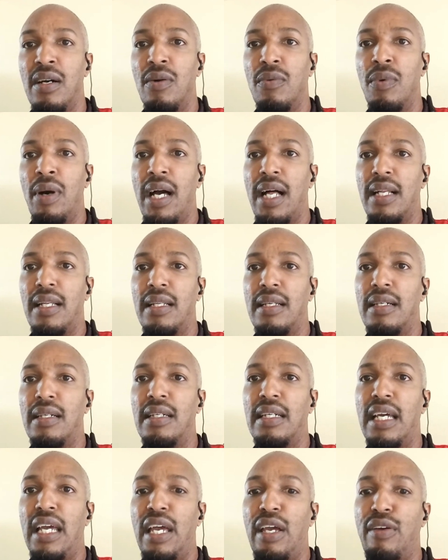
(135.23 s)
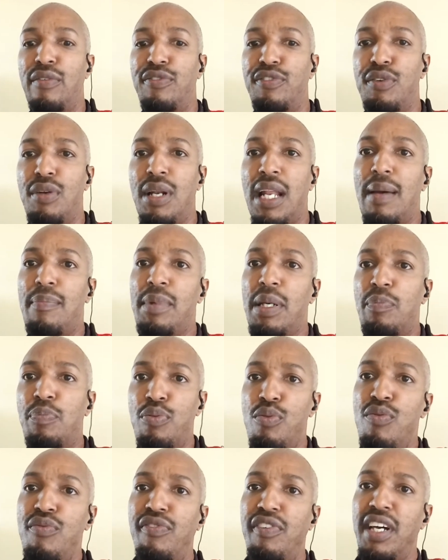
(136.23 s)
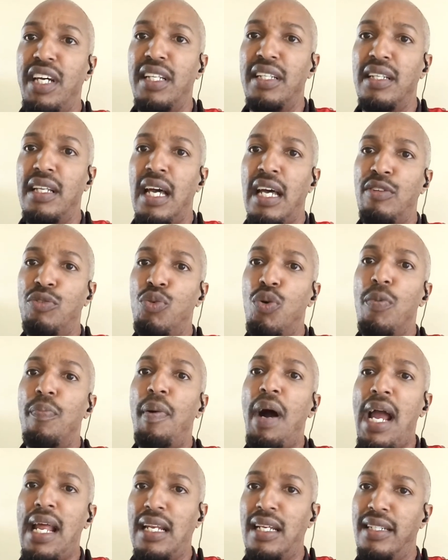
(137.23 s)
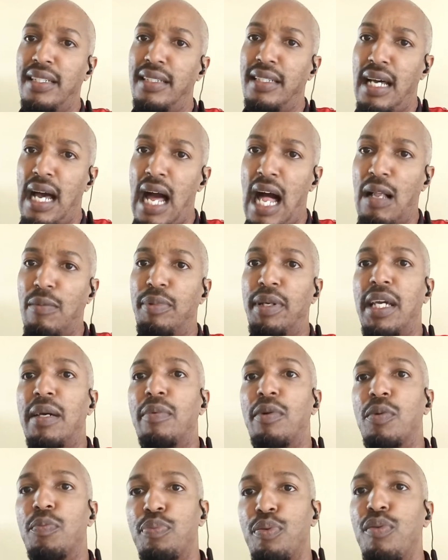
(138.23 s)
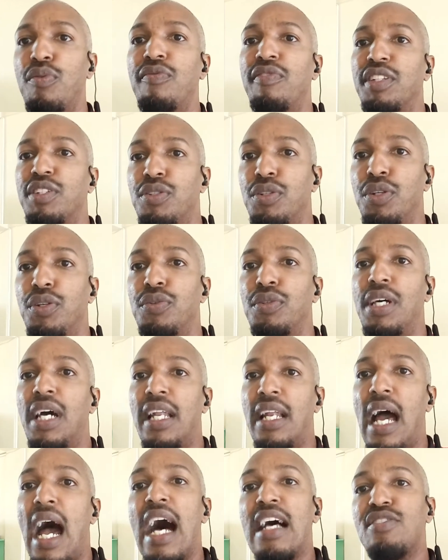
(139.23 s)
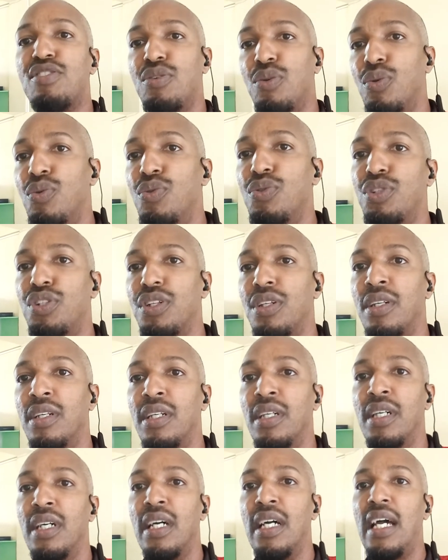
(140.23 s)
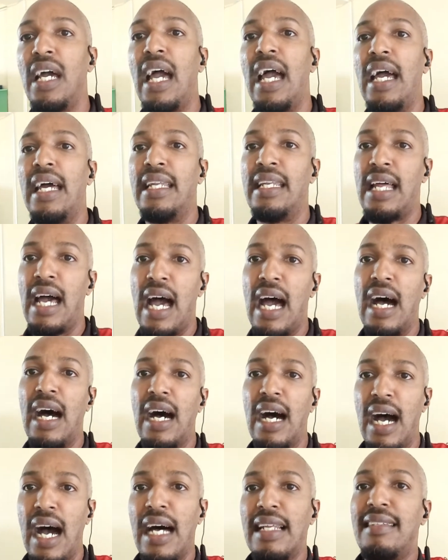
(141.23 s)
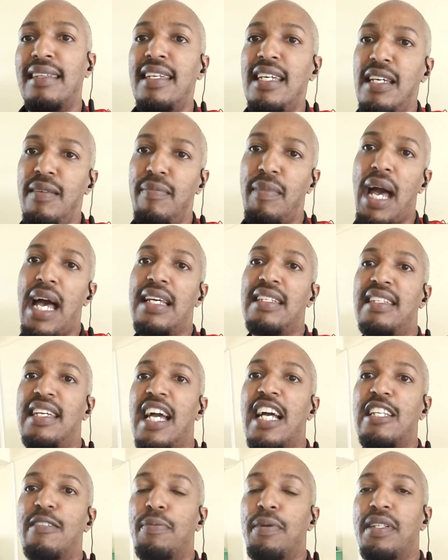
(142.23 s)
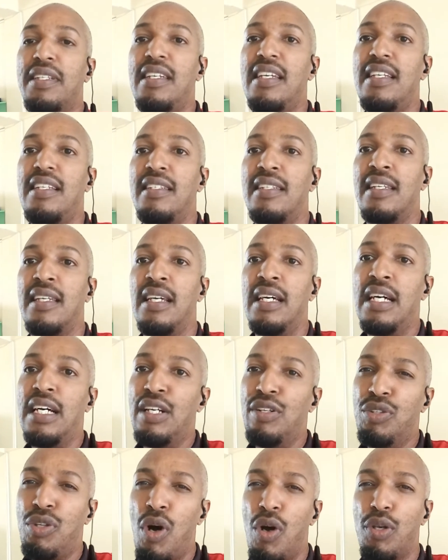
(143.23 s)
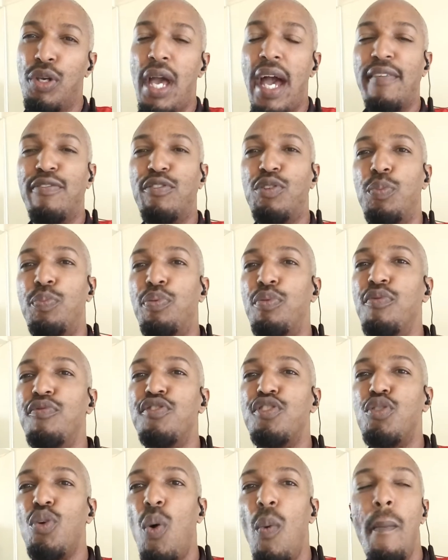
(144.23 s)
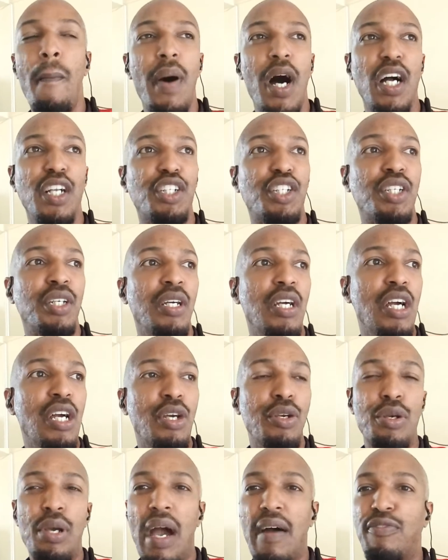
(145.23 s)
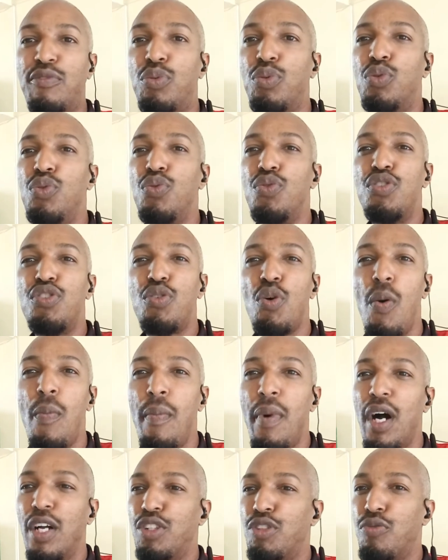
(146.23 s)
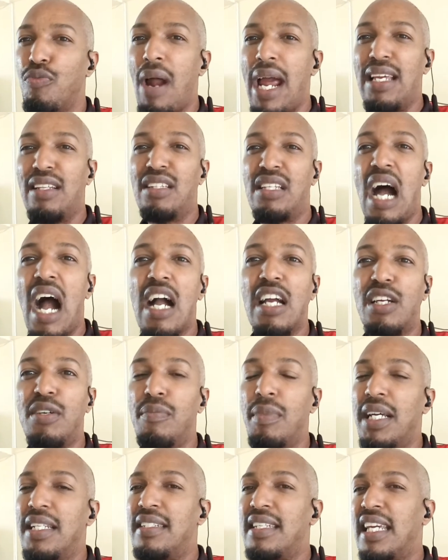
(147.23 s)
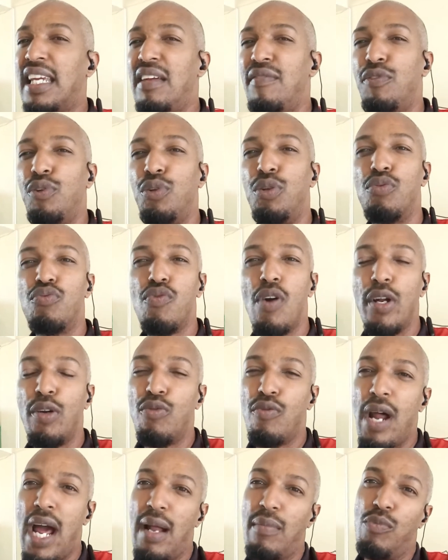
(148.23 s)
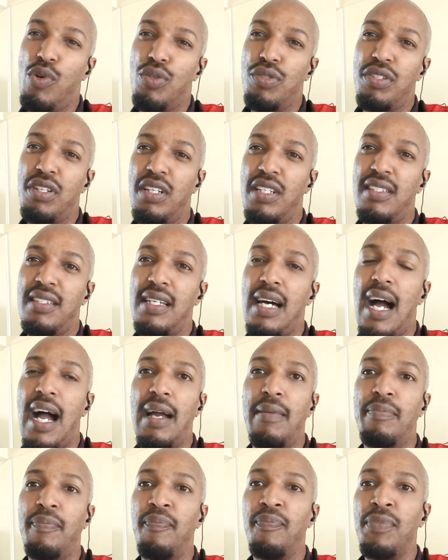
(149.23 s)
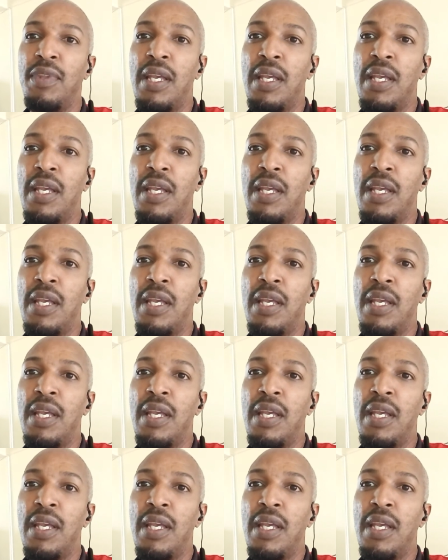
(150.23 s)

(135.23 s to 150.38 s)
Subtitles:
Well, if you let me prove it and do a pilot, I'll be able to prove it to you that our solution and our team has the expertise. No, you have to prove so much. You have to do so much, write documents, they give you the runaround most of the time.